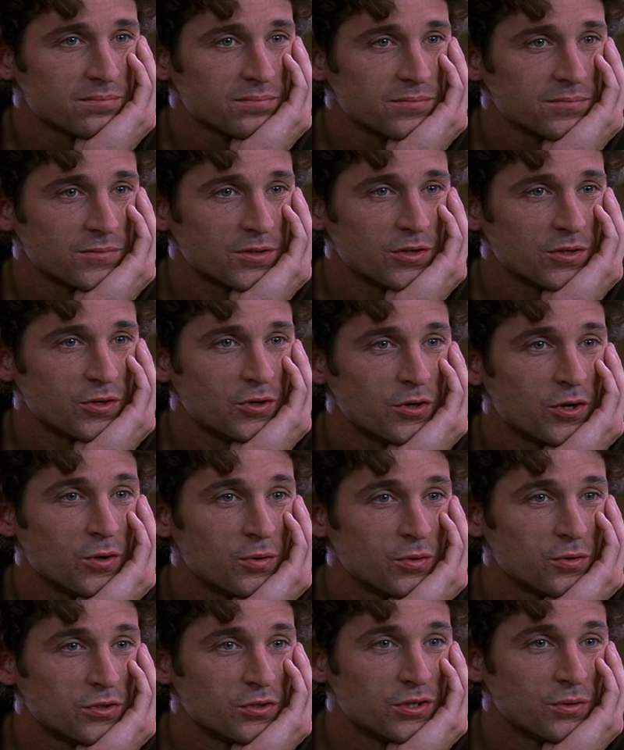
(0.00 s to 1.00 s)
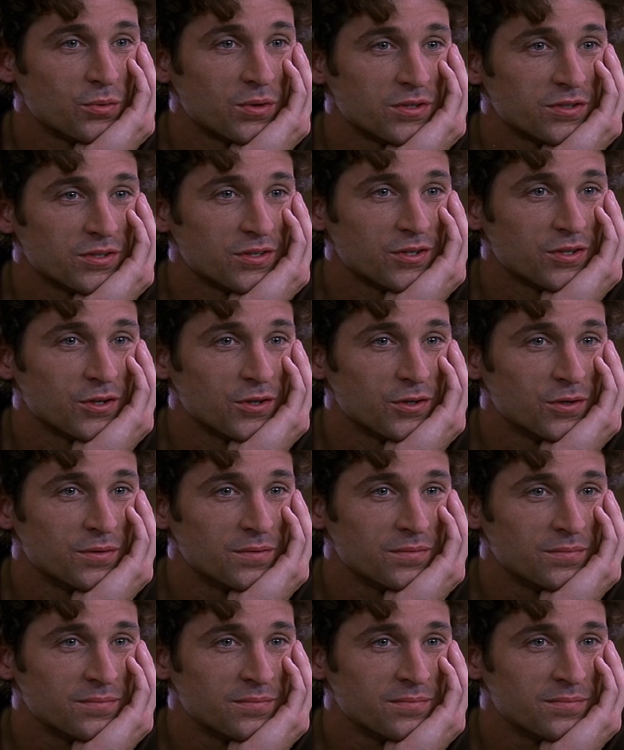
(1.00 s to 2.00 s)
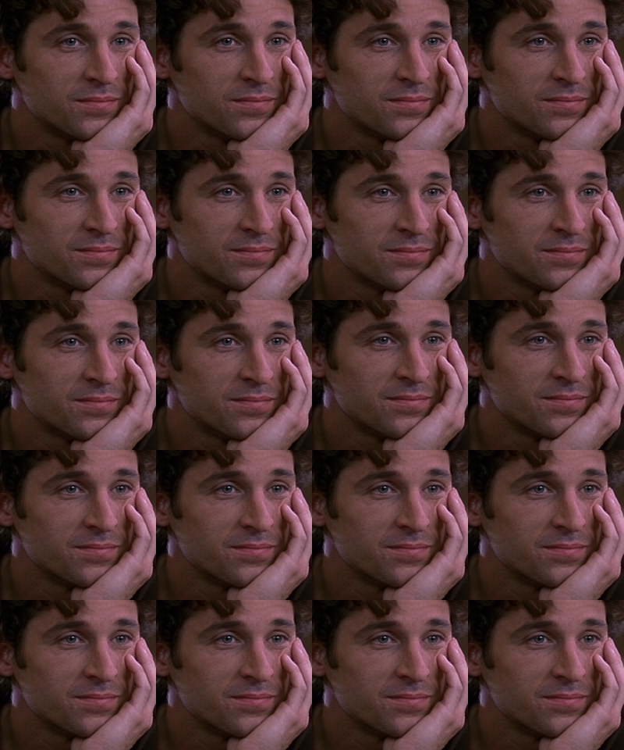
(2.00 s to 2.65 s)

Or are they going to try and make us think